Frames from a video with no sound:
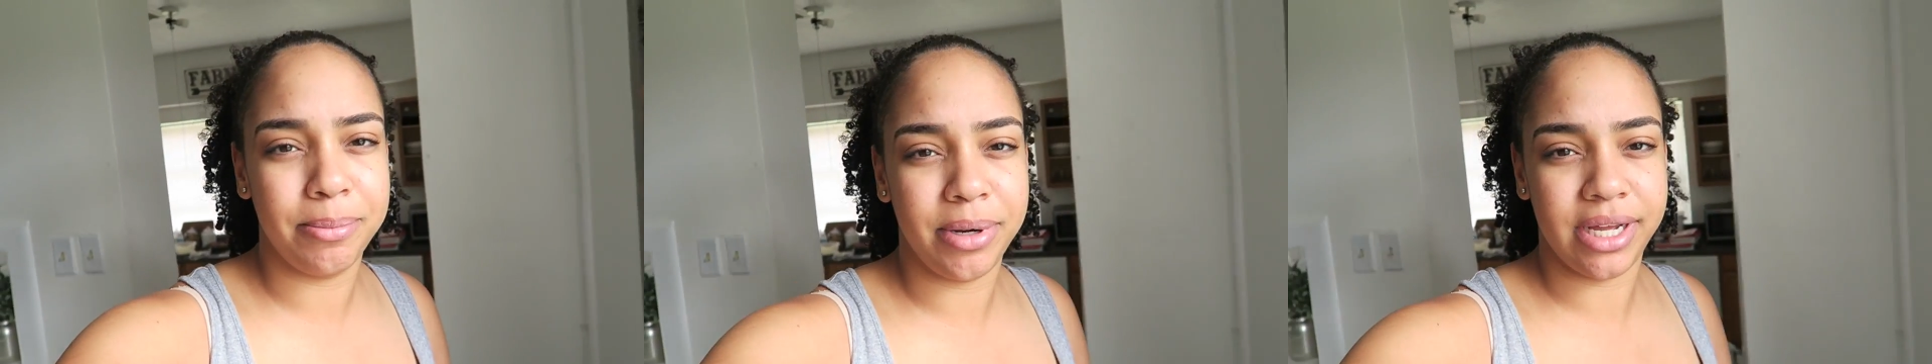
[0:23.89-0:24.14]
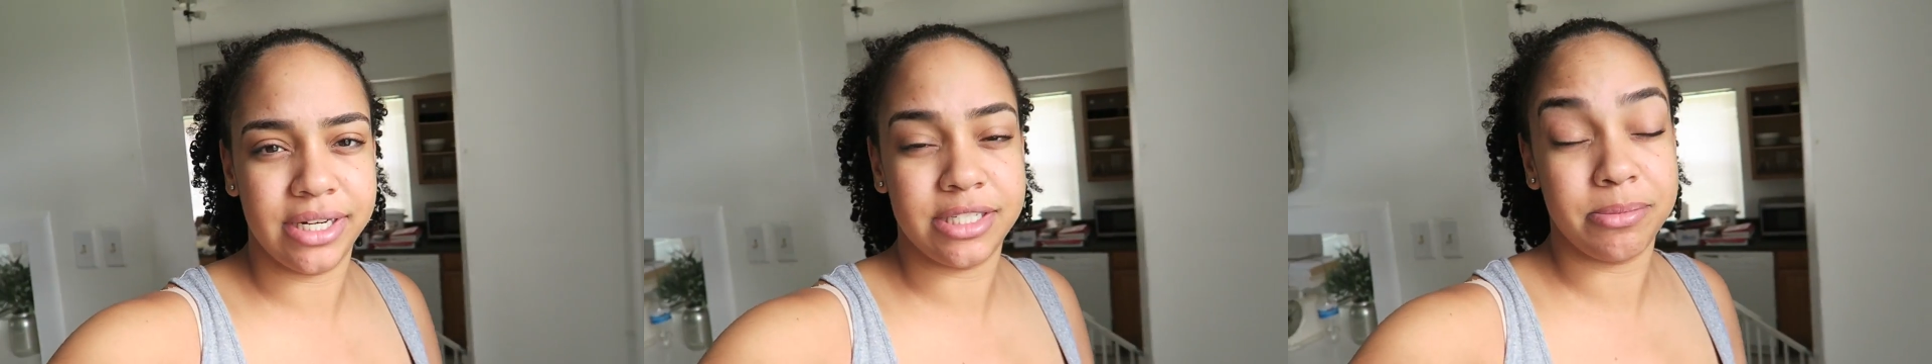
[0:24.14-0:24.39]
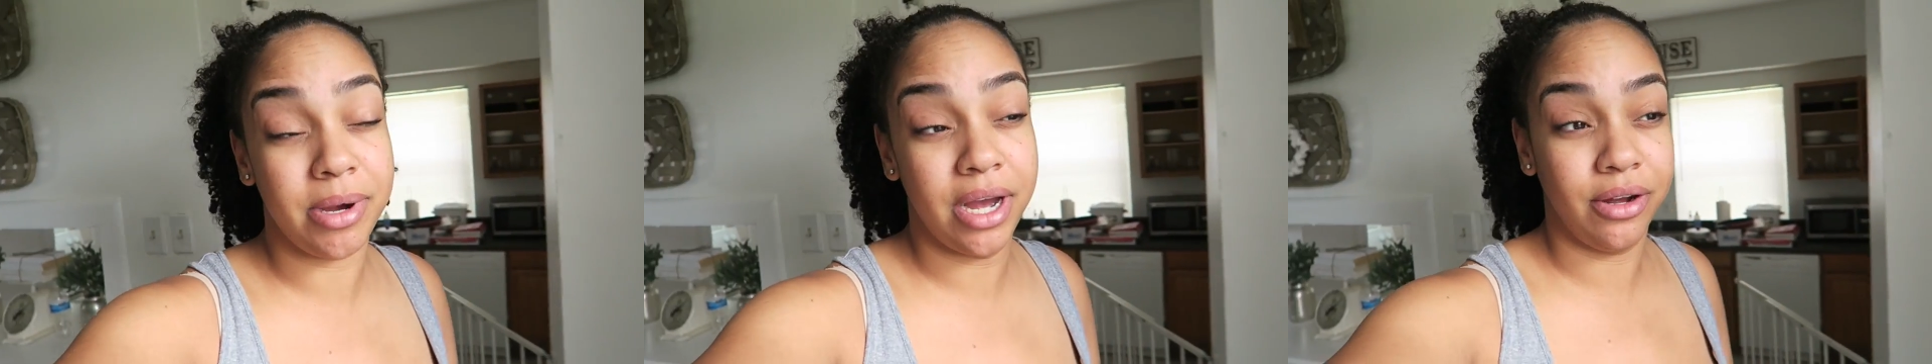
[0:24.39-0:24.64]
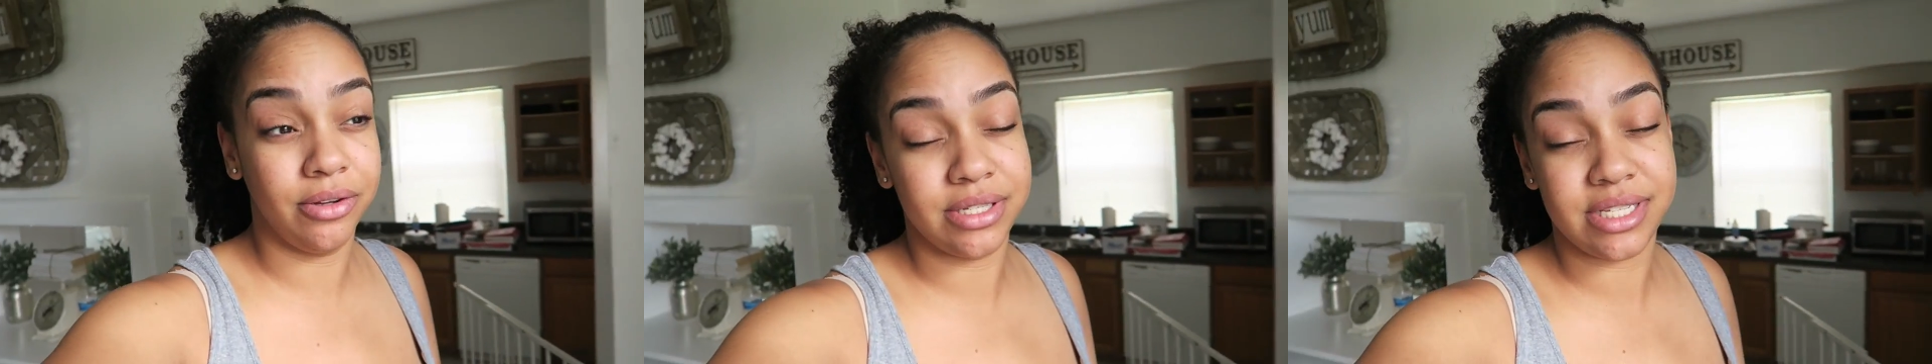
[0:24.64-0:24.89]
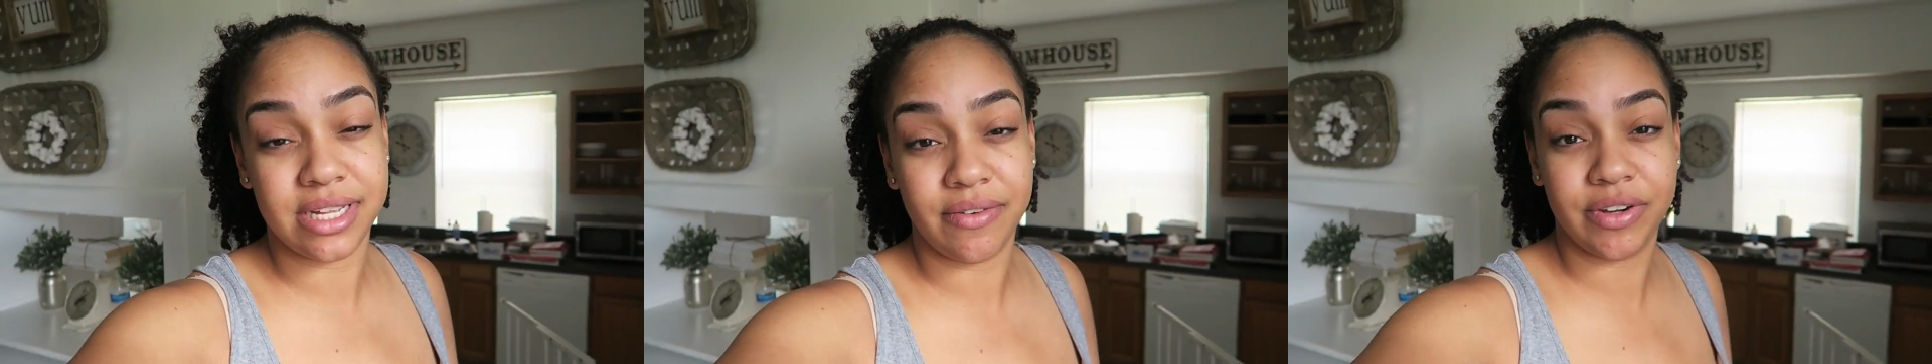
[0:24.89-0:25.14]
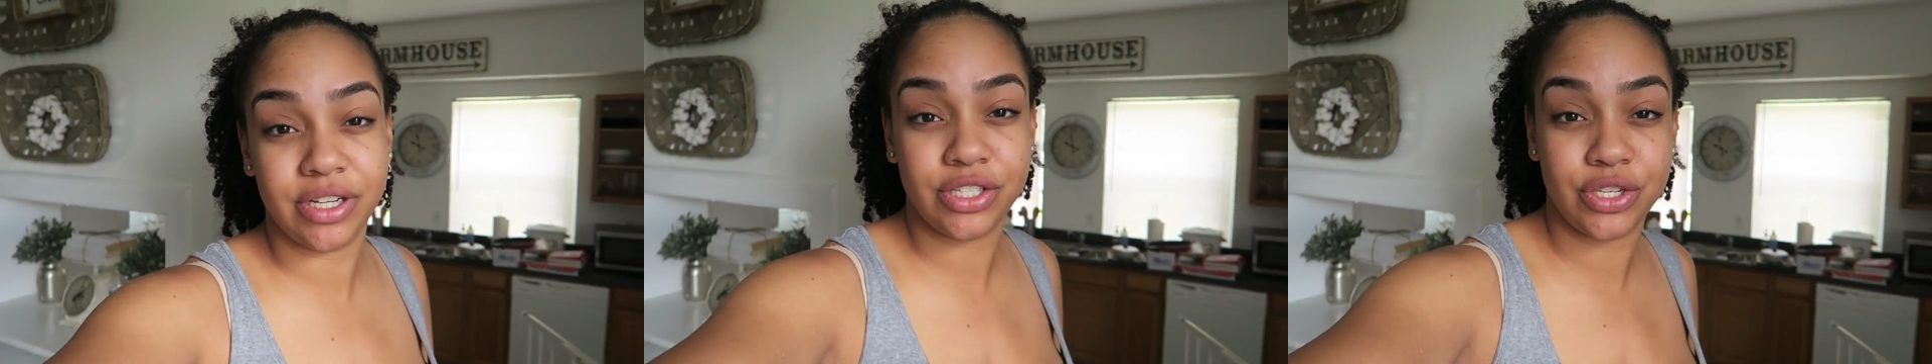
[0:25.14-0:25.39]
but it's about
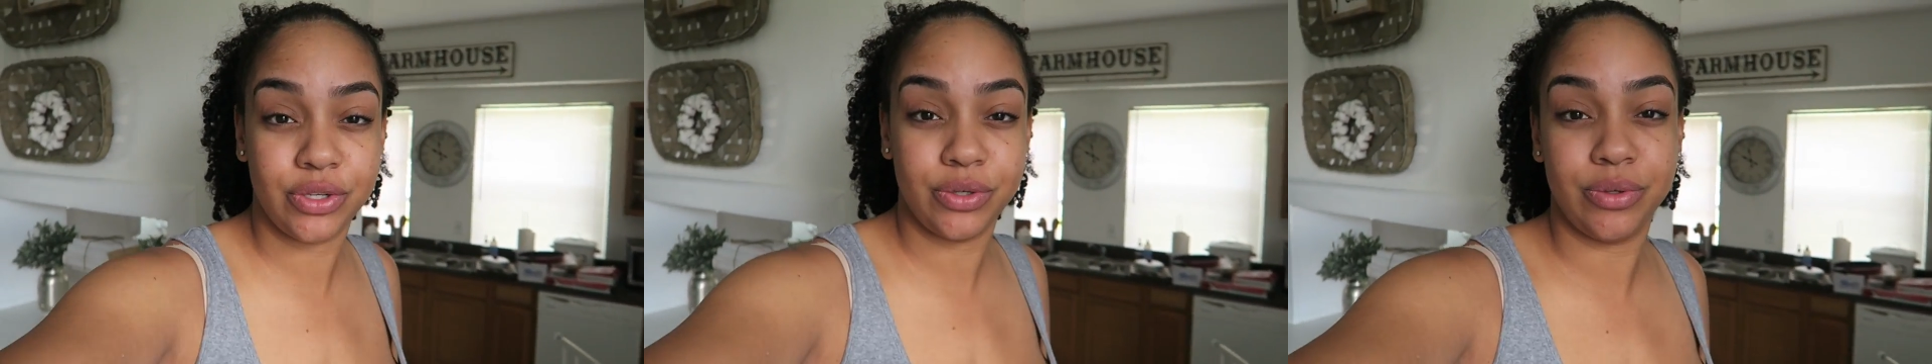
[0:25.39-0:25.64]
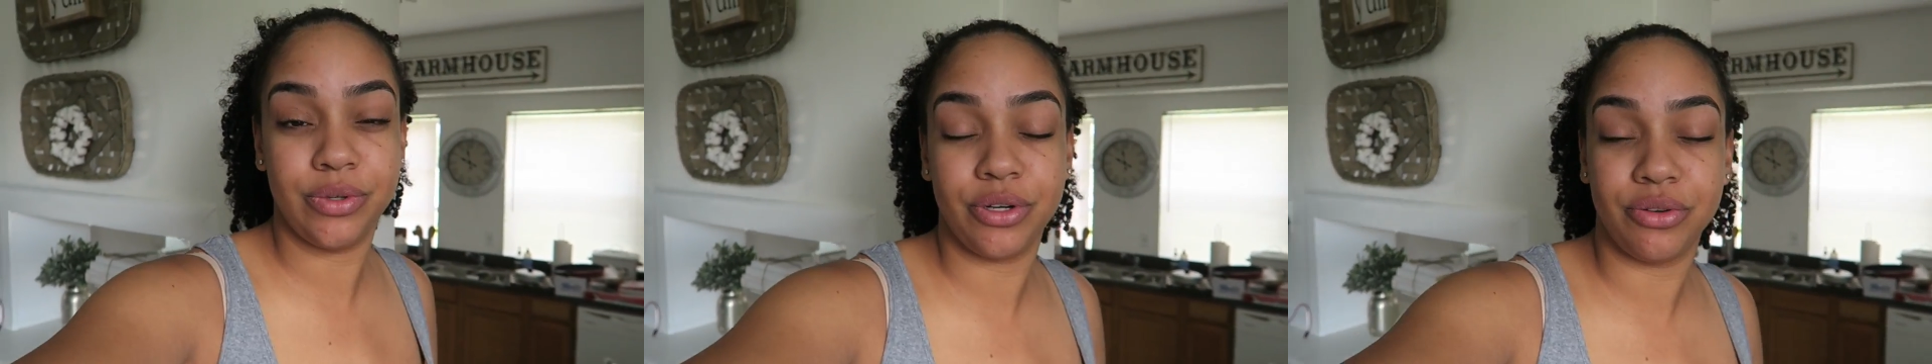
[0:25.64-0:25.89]
72